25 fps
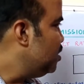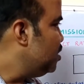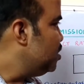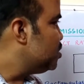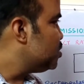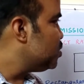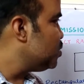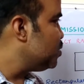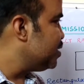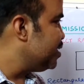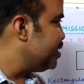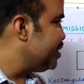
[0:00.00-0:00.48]

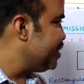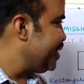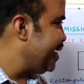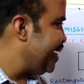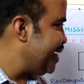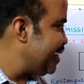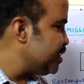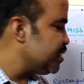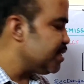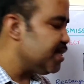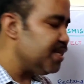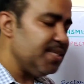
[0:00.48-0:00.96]
So in
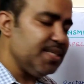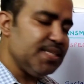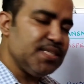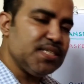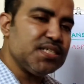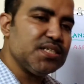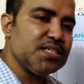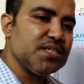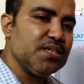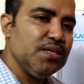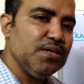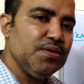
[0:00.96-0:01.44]
that
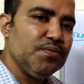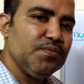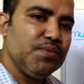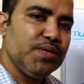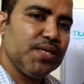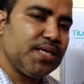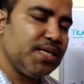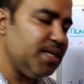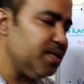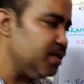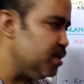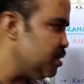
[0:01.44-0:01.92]
case we
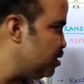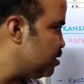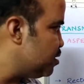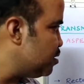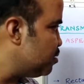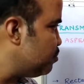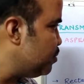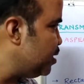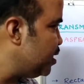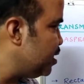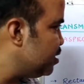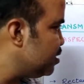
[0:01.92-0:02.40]
can
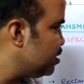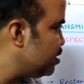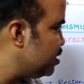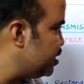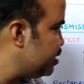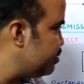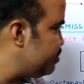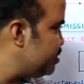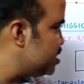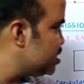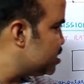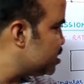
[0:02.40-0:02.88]
determine the
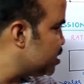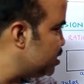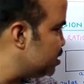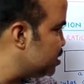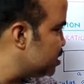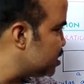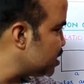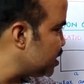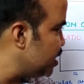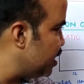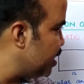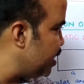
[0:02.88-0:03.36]

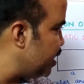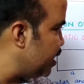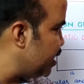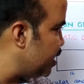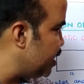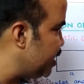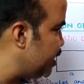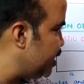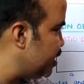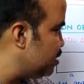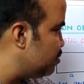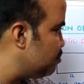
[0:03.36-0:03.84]
dimensions A
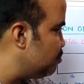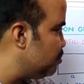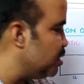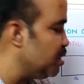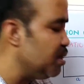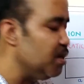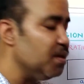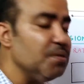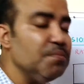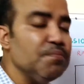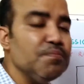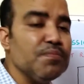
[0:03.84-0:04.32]
and
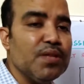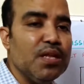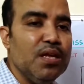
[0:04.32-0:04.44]
B